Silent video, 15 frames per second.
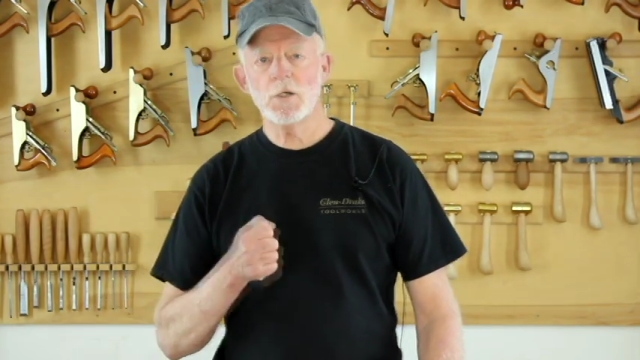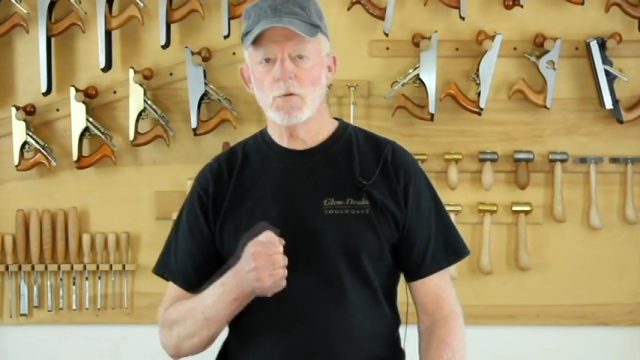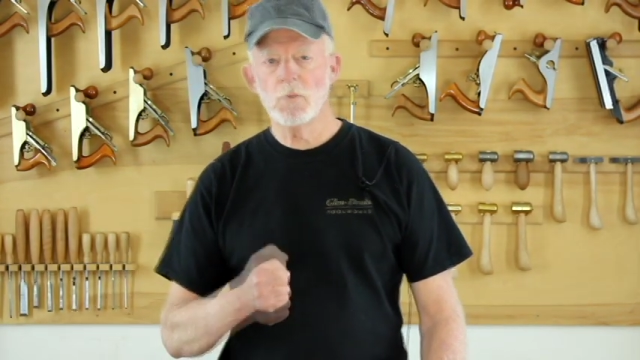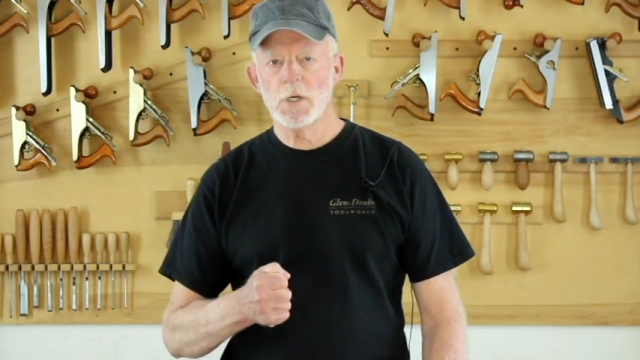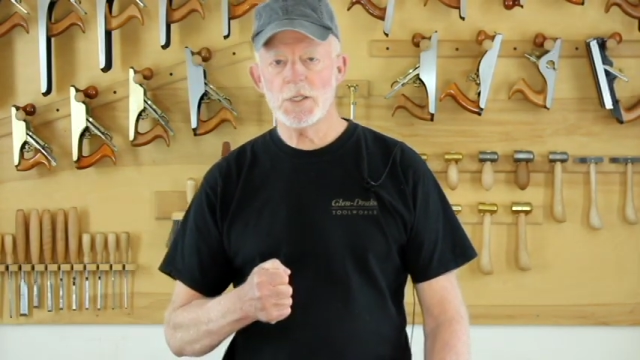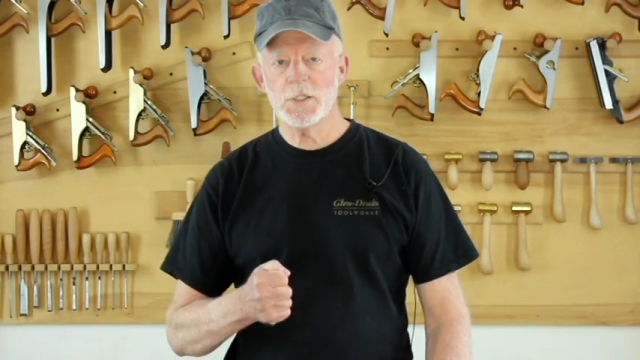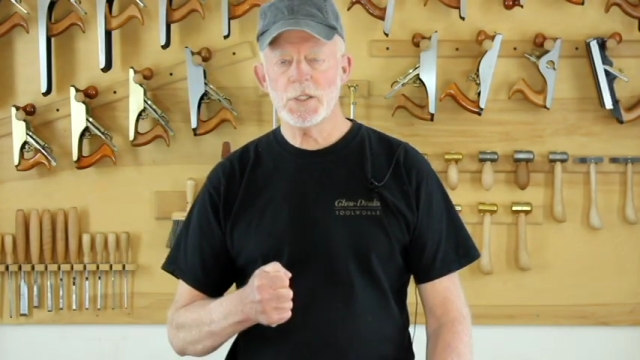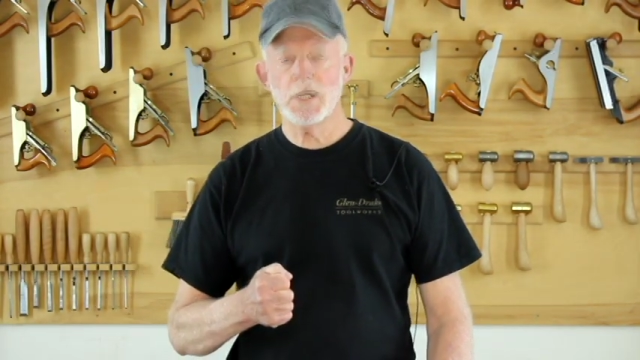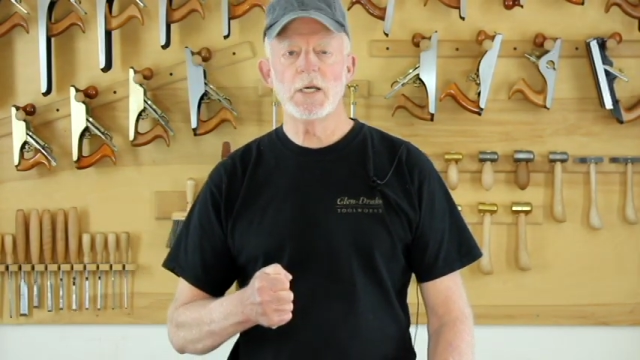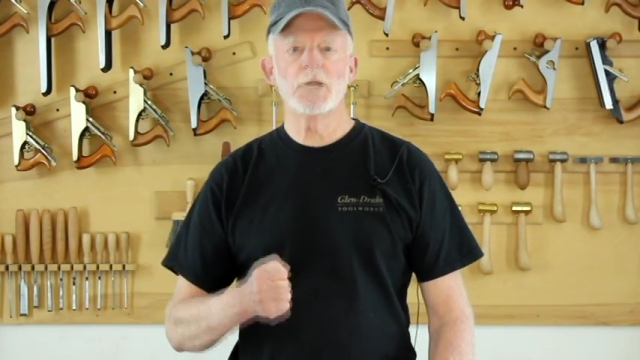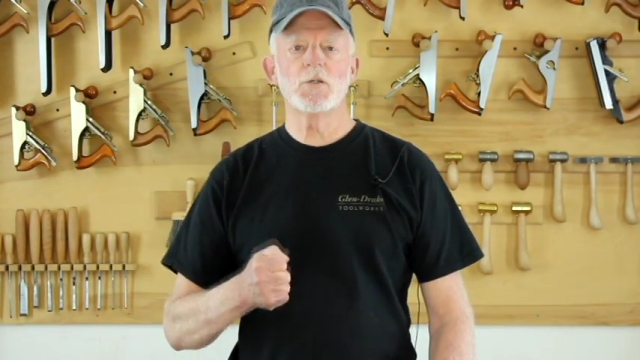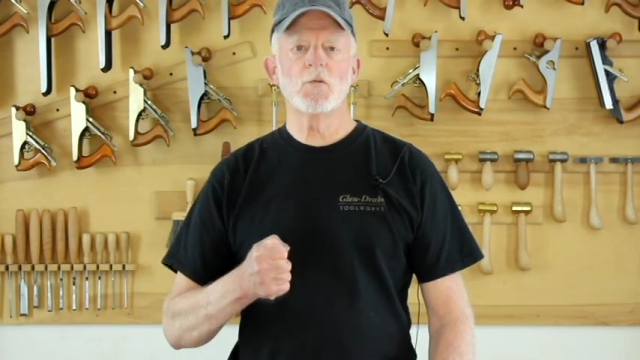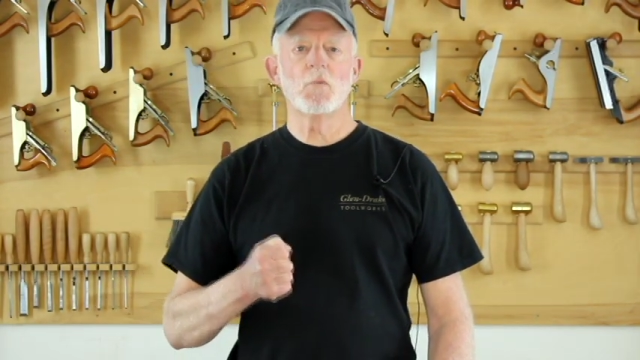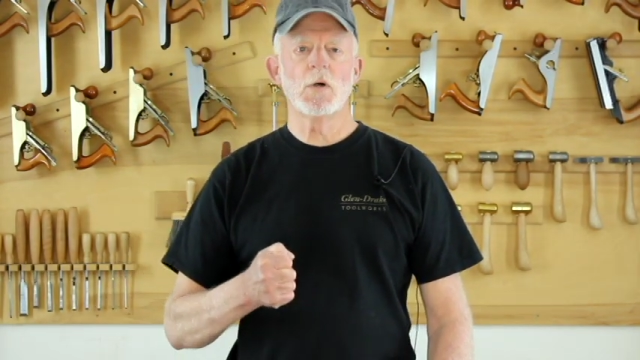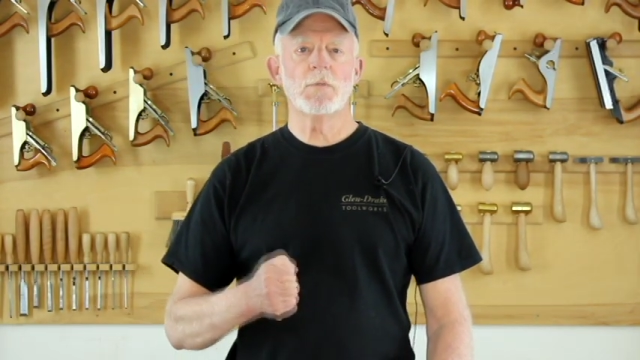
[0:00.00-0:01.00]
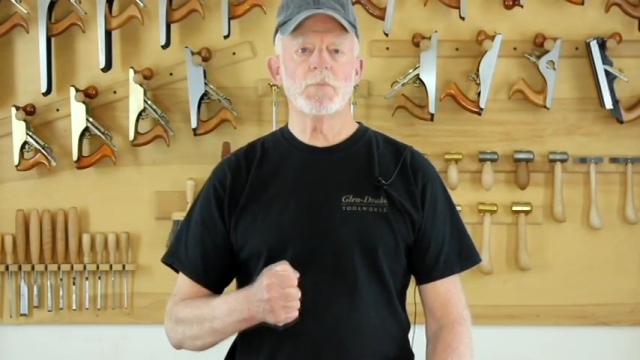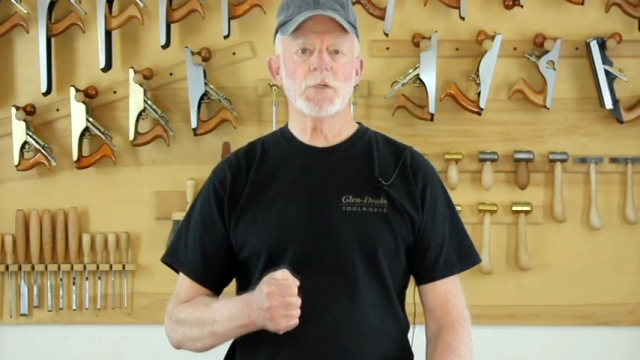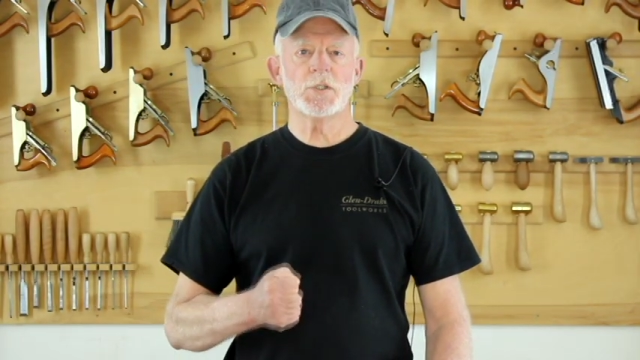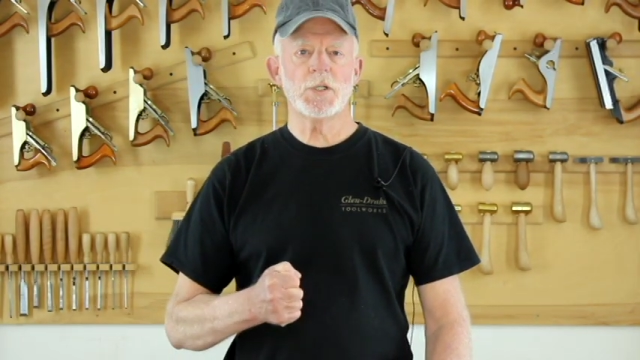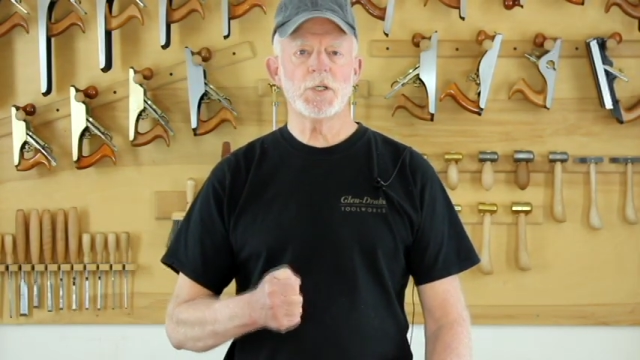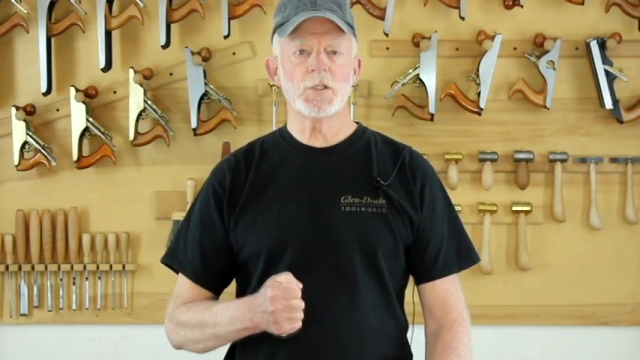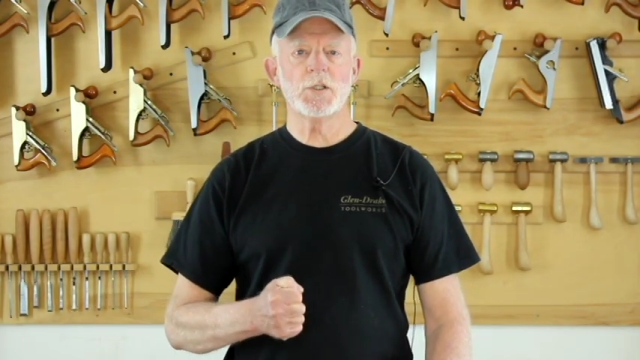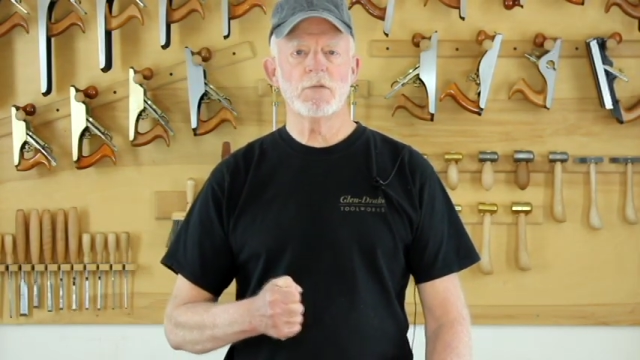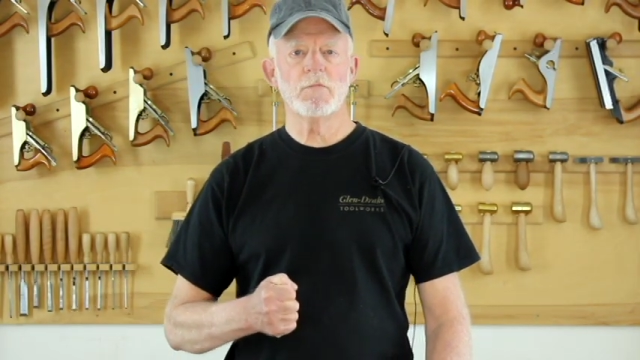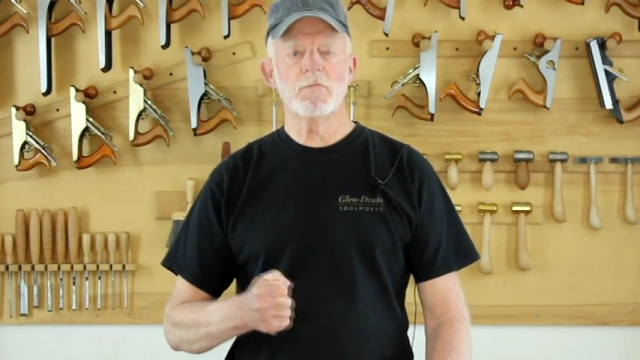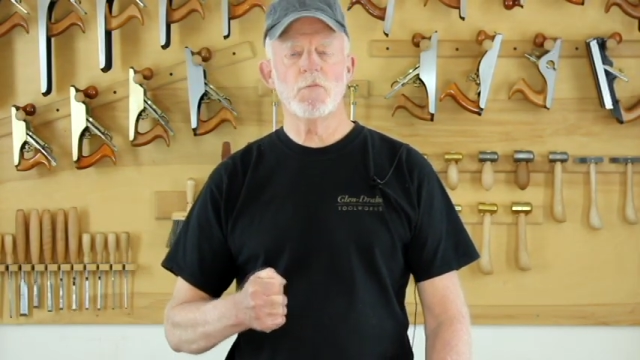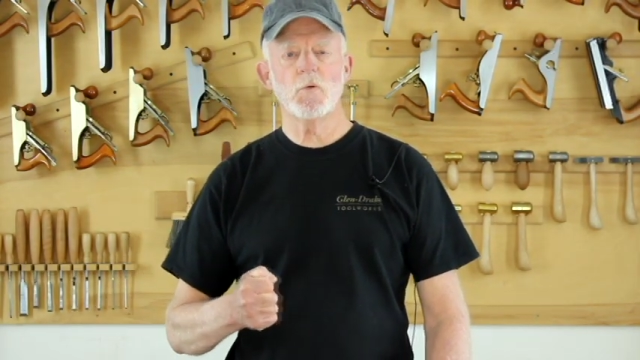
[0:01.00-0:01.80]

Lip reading: your wrist into one position,